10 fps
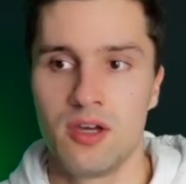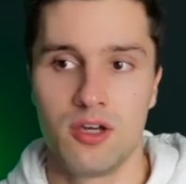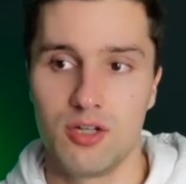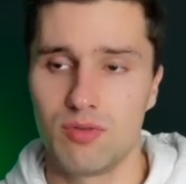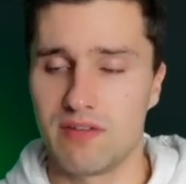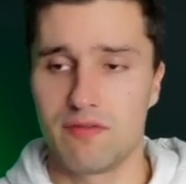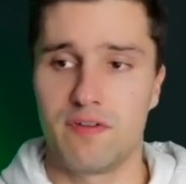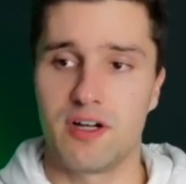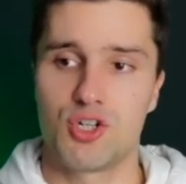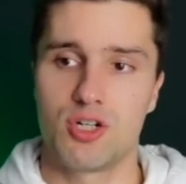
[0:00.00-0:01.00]
you would have a
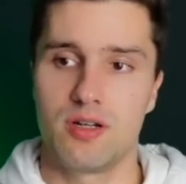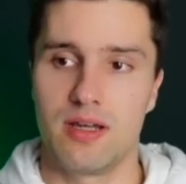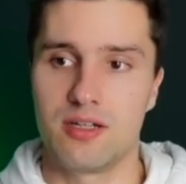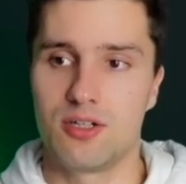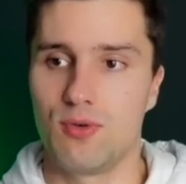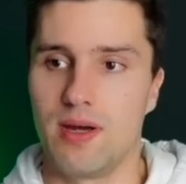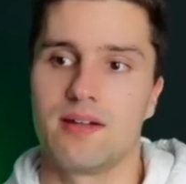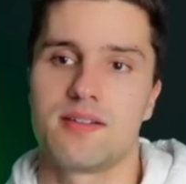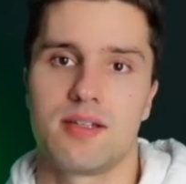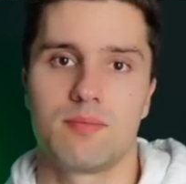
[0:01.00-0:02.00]
function and you add
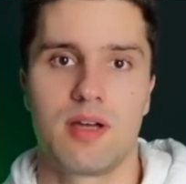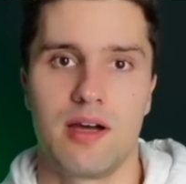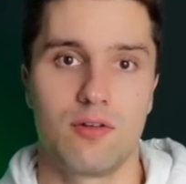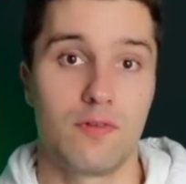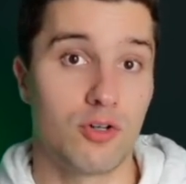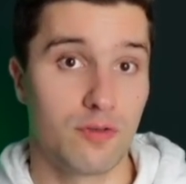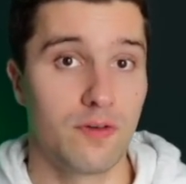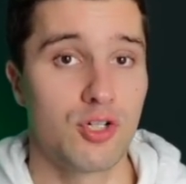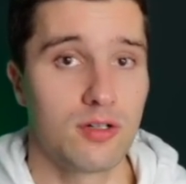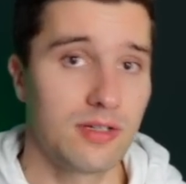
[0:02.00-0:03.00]
some kind of
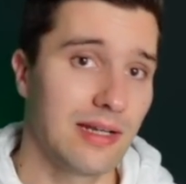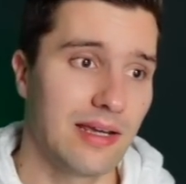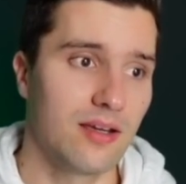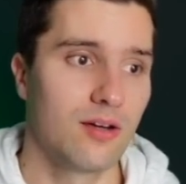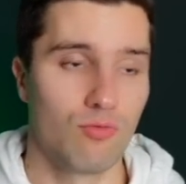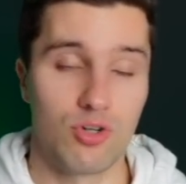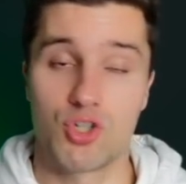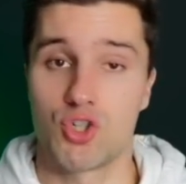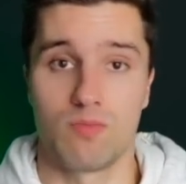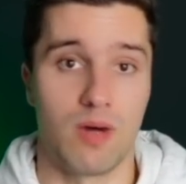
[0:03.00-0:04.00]
artificial delay,
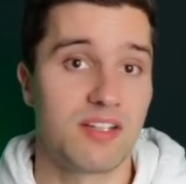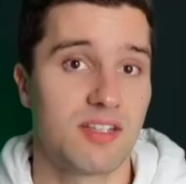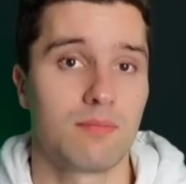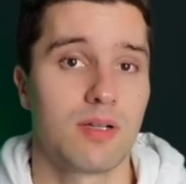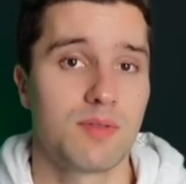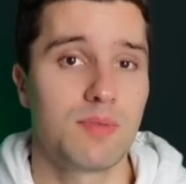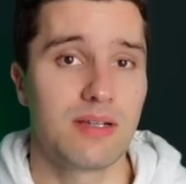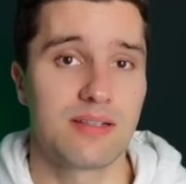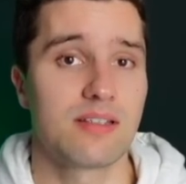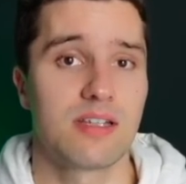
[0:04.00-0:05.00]
which might sometimes be
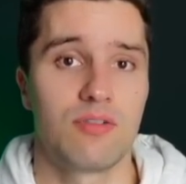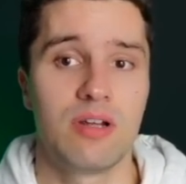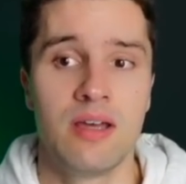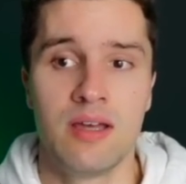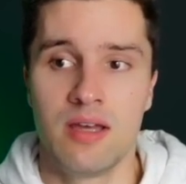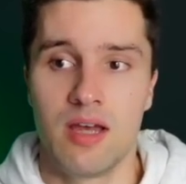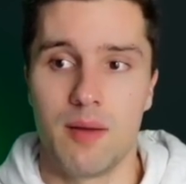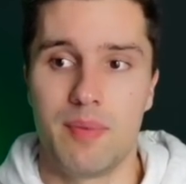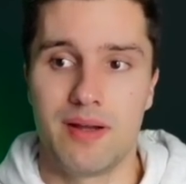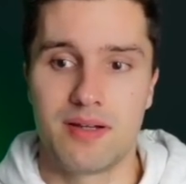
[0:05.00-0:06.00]
necessary,
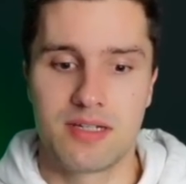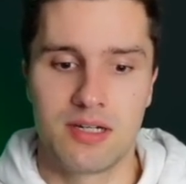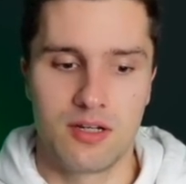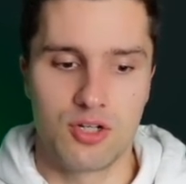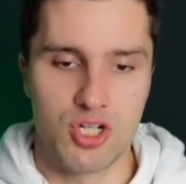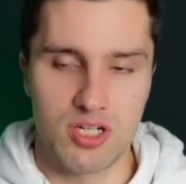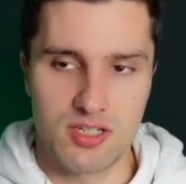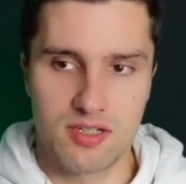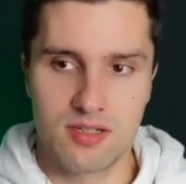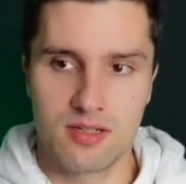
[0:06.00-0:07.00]
but
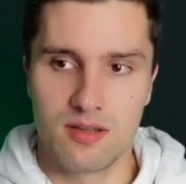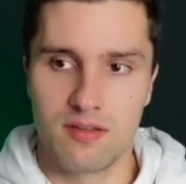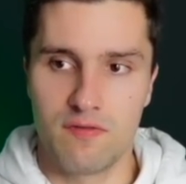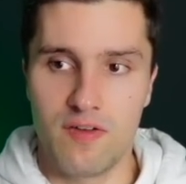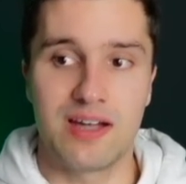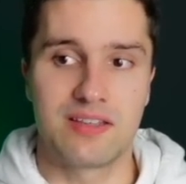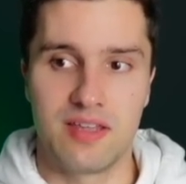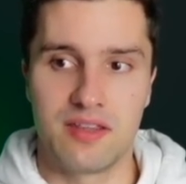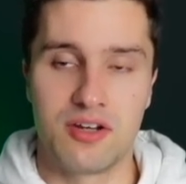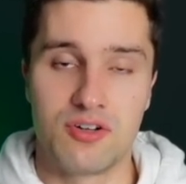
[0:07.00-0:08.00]
just the fact
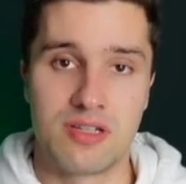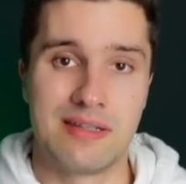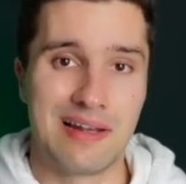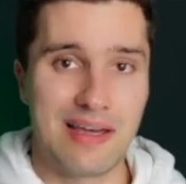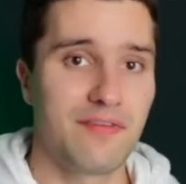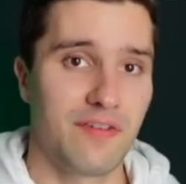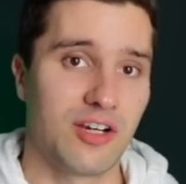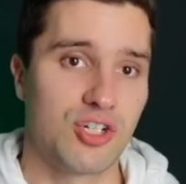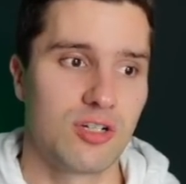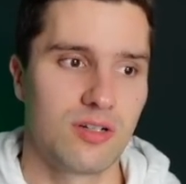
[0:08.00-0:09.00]
that there is a delay
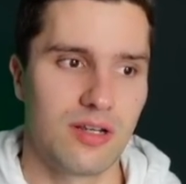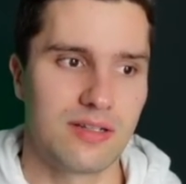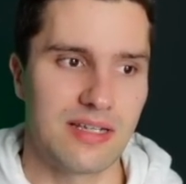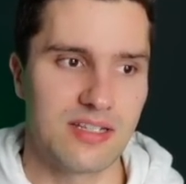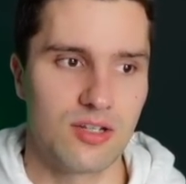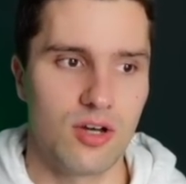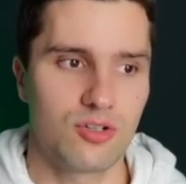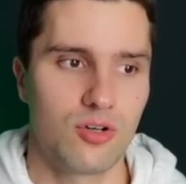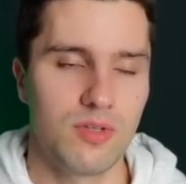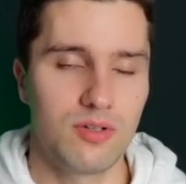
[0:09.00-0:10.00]
function does not
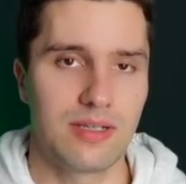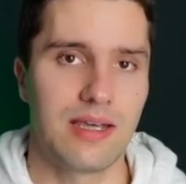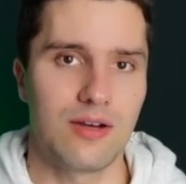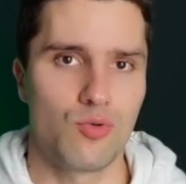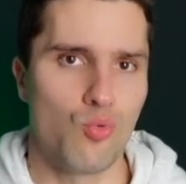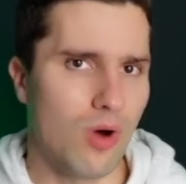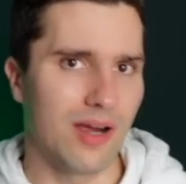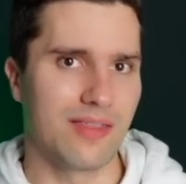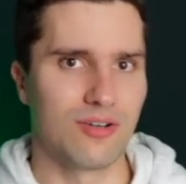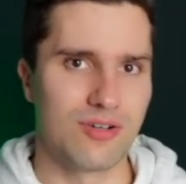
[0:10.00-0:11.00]
communicate why there